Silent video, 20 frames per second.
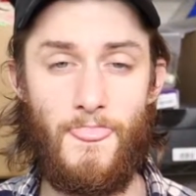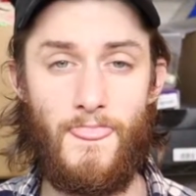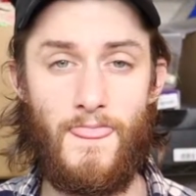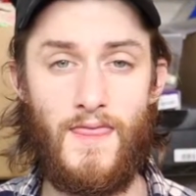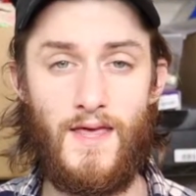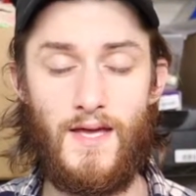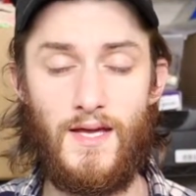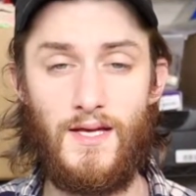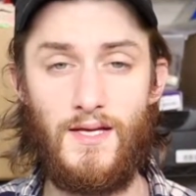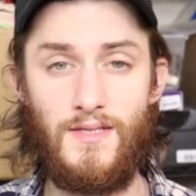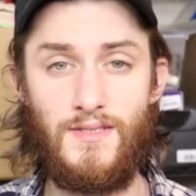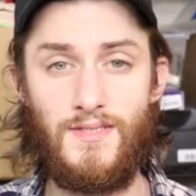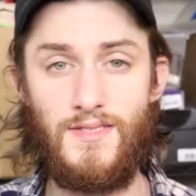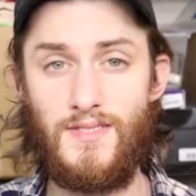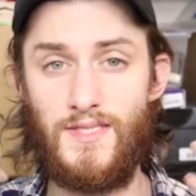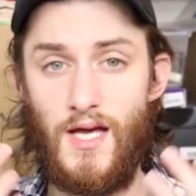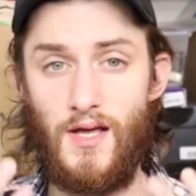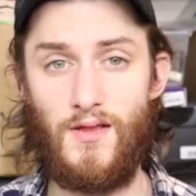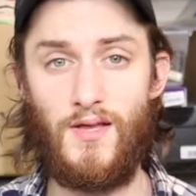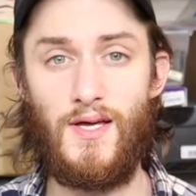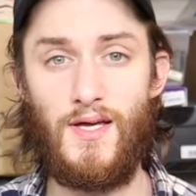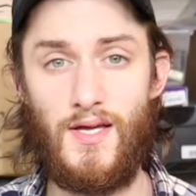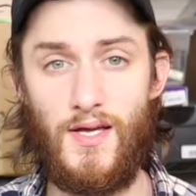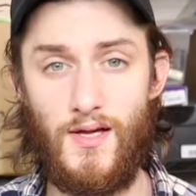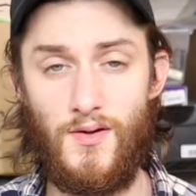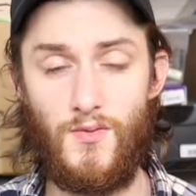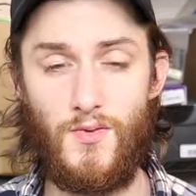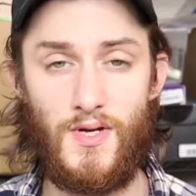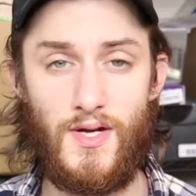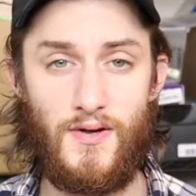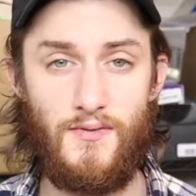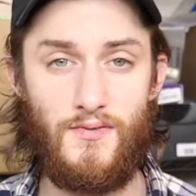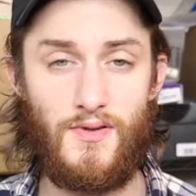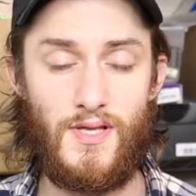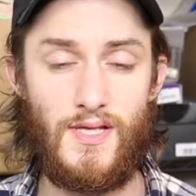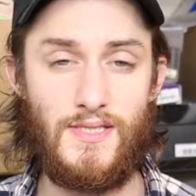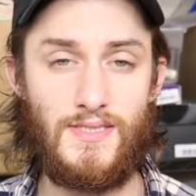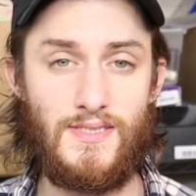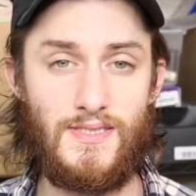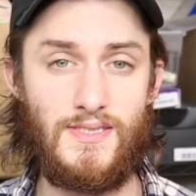they sell it, and whatever
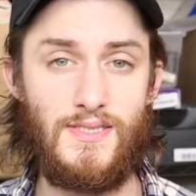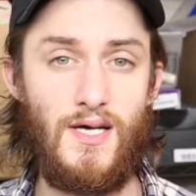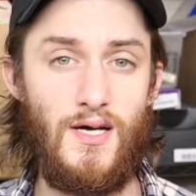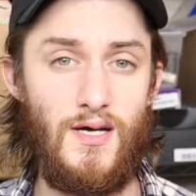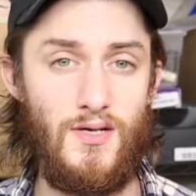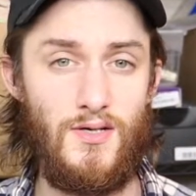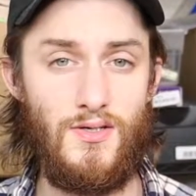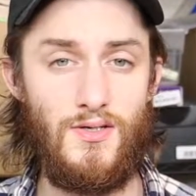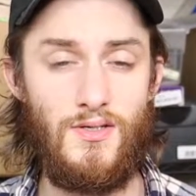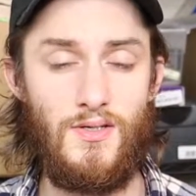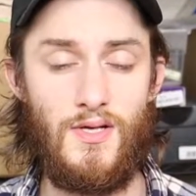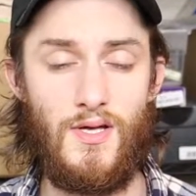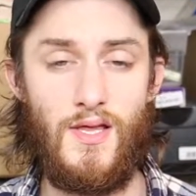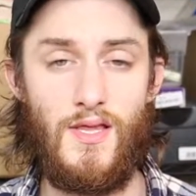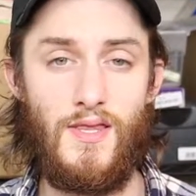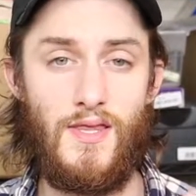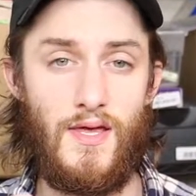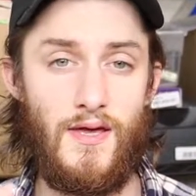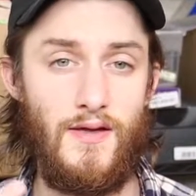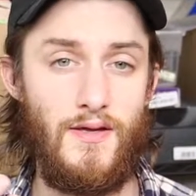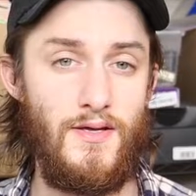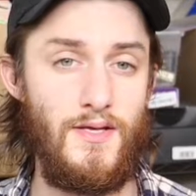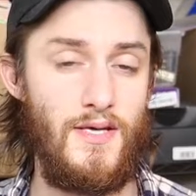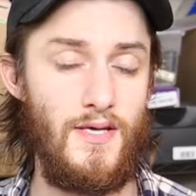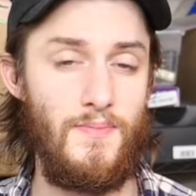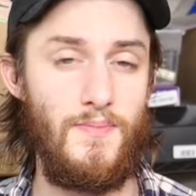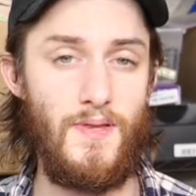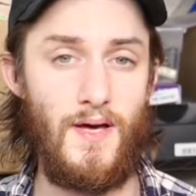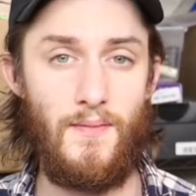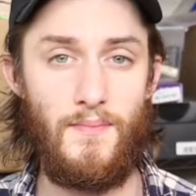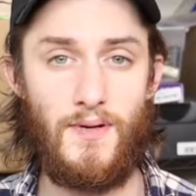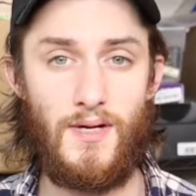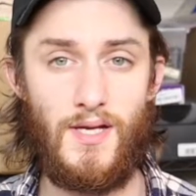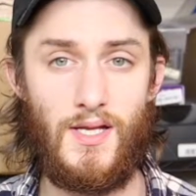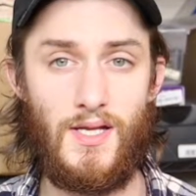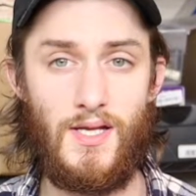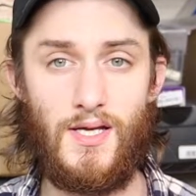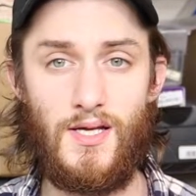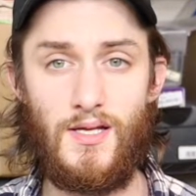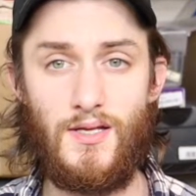they sell, they keep that
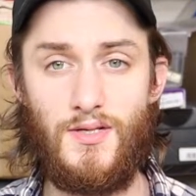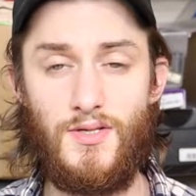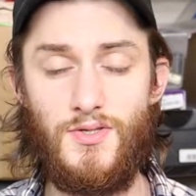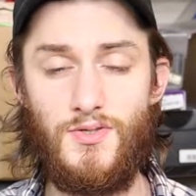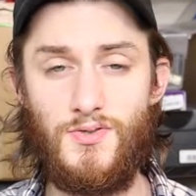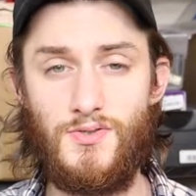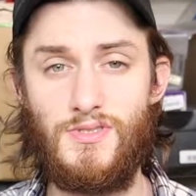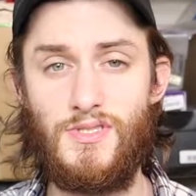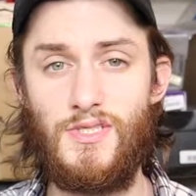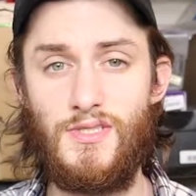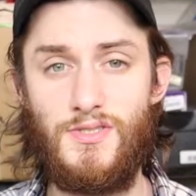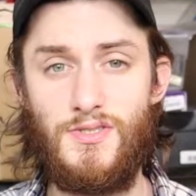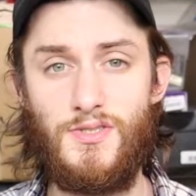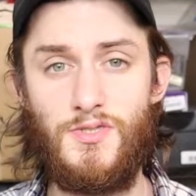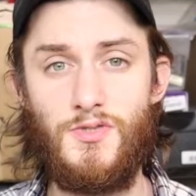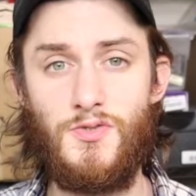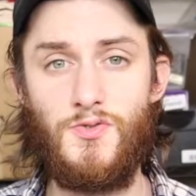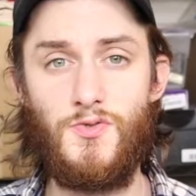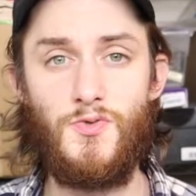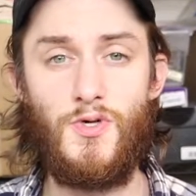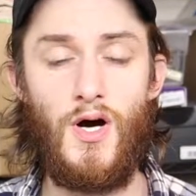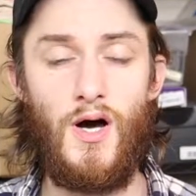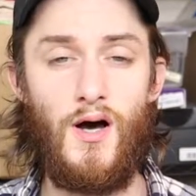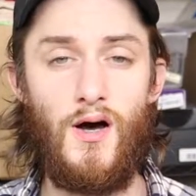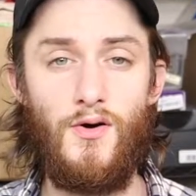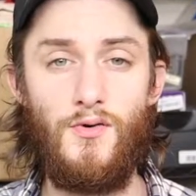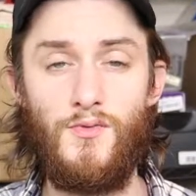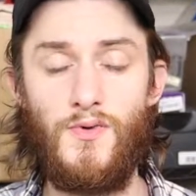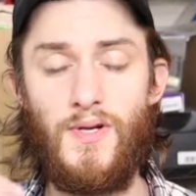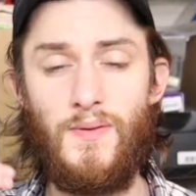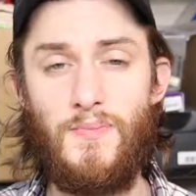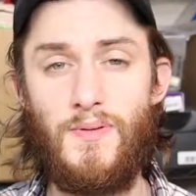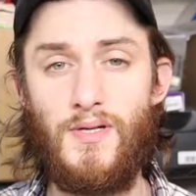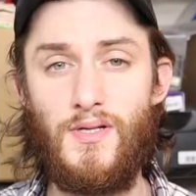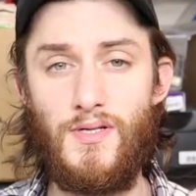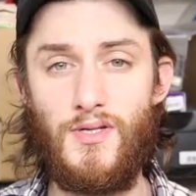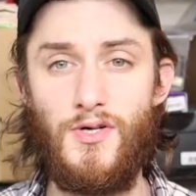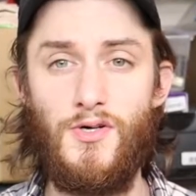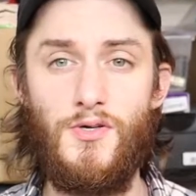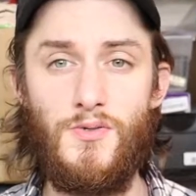money and use it to
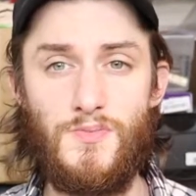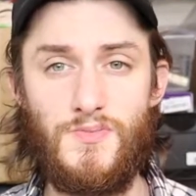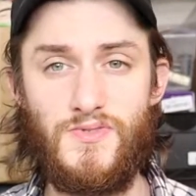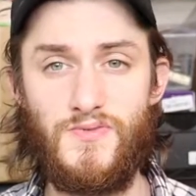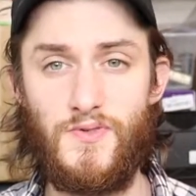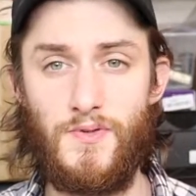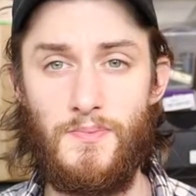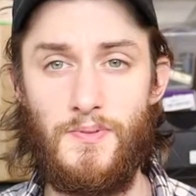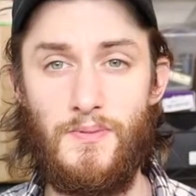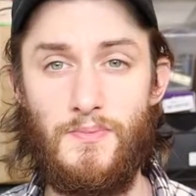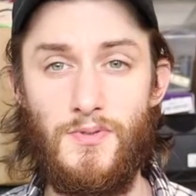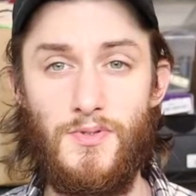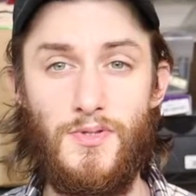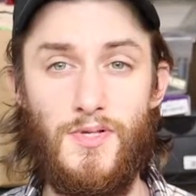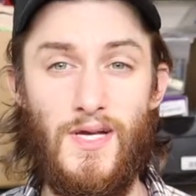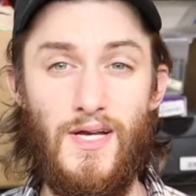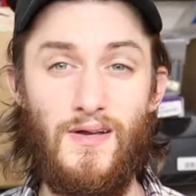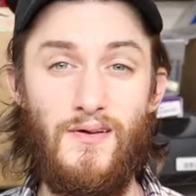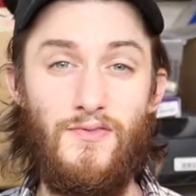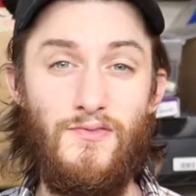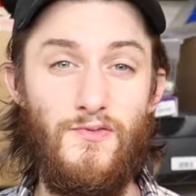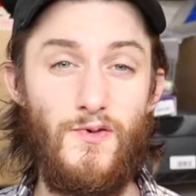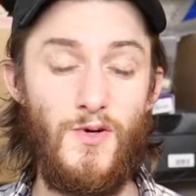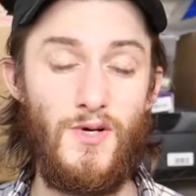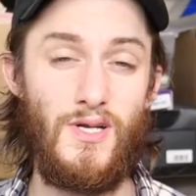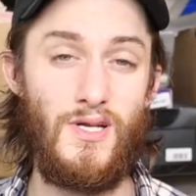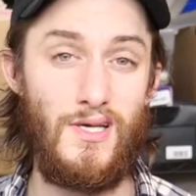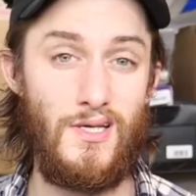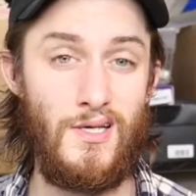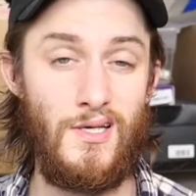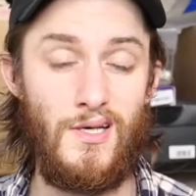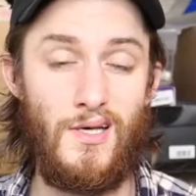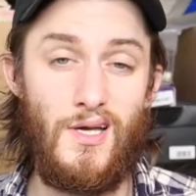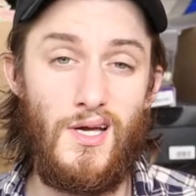rebuild homes for people who can't afford it.